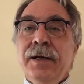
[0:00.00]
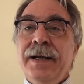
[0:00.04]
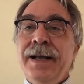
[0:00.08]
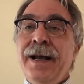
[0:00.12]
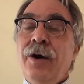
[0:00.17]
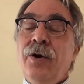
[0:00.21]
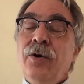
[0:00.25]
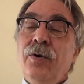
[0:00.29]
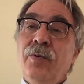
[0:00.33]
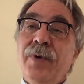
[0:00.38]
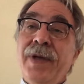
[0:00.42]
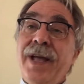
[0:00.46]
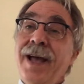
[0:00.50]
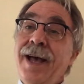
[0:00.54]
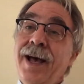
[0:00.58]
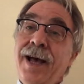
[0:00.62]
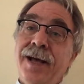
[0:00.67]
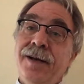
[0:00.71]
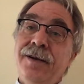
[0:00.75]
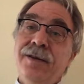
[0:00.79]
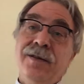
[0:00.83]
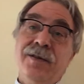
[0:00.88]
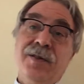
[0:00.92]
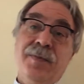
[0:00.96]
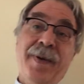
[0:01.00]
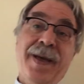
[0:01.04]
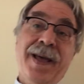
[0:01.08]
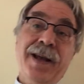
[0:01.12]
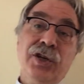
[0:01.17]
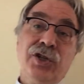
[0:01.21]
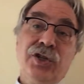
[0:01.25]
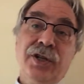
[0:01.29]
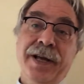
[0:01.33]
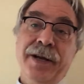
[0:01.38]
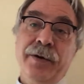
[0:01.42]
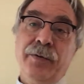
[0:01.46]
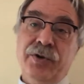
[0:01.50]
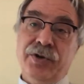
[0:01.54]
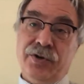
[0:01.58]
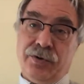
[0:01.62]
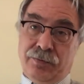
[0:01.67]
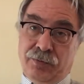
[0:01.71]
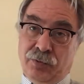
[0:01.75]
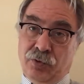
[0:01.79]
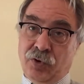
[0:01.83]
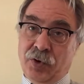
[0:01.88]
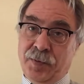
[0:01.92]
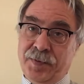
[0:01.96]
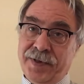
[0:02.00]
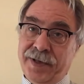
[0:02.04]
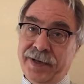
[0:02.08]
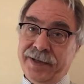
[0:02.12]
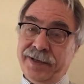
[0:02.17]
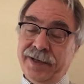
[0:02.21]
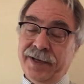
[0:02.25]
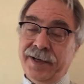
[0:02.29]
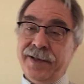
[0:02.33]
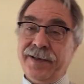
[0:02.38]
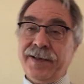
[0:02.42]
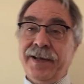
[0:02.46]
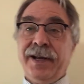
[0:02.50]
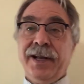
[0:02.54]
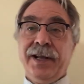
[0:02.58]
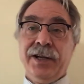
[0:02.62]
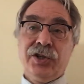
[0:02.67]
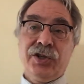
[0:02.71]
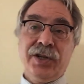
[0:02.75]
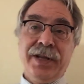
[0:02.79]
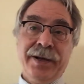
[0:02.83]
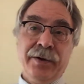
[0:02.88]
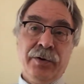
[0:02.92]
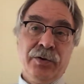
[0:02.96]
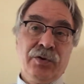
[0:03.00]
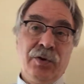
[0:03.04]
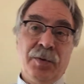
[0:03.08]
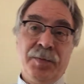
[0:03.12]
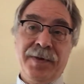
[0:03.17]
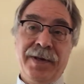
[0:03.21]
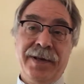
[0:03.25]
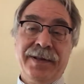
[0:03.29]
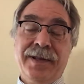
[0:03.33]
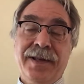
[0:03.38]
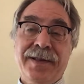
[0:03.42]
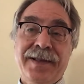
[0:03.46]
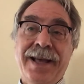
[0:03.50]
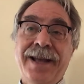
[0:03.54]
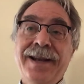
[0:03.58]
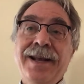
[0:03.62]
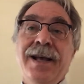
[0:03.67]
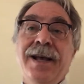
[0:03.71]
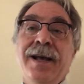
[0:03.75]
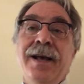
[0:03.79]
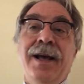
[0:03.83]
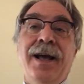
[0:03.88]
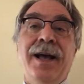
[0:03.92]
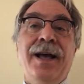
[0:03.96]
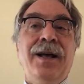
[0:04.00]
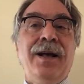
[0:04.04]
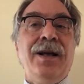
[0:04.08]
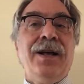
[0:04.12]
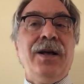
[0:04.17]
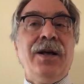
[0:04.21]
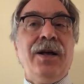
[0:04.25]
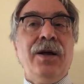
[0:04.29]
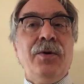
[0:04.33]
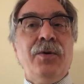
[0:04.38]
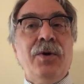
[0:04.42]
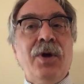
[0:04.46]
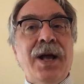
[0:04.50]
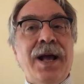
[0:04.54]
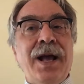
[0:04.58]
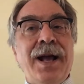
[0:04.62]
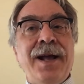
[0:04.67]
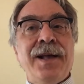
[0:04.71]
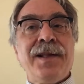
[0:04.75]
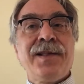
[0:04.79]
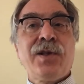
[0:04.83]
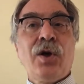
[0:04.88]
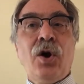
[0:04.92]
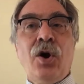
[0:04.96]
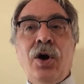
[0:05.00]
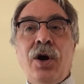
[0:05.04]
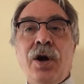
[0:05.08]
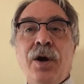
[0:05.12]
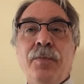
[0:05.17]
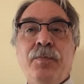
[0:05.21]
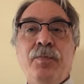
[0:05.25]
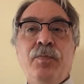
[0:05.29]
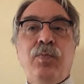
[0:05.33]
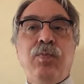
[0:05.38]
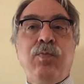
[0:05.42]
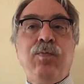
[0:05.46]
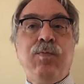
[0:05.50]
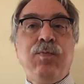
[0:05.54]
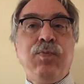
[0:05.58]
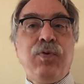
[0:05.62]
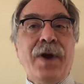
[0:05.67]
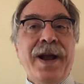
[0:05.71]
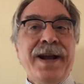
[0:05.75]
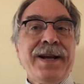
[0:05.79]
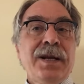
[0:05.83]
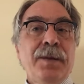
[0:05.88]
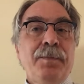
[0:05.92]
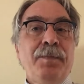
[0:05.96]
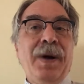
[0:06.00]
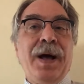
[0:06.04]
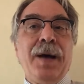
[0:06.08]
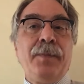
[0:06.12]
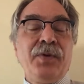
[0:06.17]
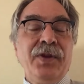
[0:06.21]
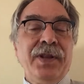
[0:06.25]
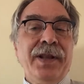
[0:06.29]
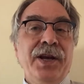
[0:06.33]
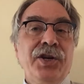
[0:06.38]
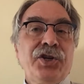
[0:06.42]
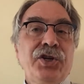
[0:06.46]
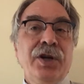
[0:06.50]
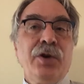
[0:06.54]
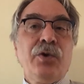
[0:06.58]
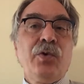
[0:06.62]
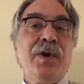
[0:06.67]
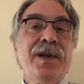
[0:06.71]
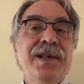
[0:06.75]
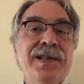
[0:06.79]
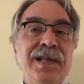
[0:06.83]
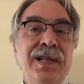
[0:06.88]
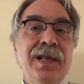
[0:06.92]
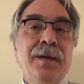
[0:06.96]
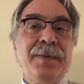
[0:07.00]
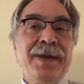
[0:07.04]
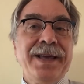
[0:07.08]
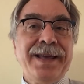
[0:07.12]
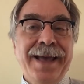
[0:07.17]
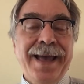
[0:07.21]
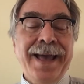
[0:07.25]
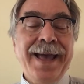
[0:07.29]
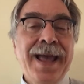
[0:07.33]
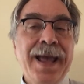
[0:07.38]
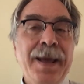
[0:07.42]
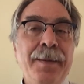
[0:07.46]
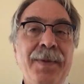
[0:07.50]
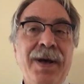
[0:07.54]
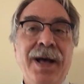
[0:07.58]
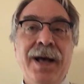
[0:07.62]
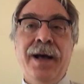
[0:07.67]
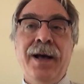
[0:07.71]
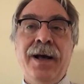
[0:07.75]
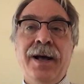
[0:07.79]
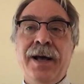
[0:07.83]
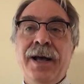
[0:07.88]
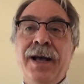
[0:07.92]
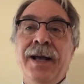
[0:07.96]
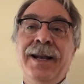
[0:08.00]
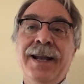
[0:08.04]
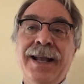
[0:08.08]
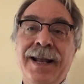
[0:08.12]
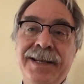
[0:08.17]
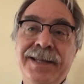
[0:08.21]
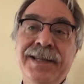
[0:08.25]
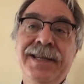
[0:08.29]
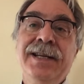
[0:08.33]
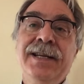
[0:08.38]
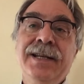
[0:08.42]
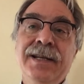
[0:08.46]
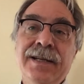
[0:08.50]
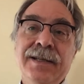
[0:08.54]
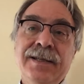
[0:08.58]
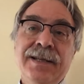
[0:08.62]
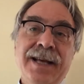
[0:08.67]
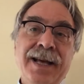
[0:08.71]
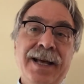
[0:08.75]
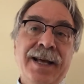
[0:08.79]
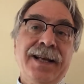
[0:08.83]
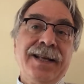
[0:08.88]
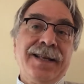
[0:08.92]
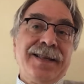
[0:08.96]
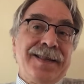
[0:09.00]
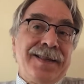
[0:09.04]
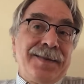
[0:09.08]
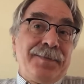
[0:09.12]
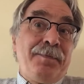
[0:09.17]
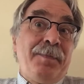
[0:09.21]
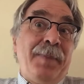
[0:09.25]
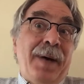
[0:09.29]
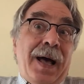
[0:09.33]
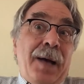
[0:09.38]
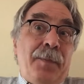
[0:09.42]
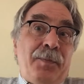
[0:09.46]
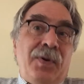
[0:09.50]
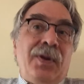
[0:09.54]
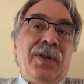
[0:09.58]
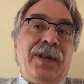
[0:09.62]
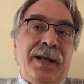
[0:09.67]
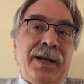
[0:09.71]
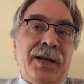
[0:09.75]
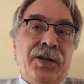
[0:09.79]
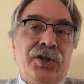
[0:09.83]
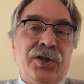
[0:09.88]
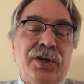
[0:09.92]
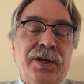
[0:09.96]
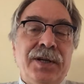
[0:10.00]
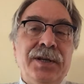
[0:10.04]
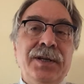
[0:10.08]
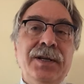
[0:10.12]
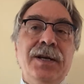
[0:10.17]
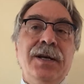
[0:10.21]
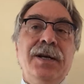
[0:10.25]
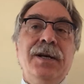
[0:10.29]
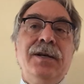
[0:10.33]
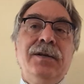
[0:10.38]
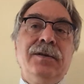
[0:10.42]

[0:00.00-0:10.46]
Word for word: Now, we had Spanish language groups like this and English language groups like this, and uh, as our pregnant population increasingly became uh, a Latinx population,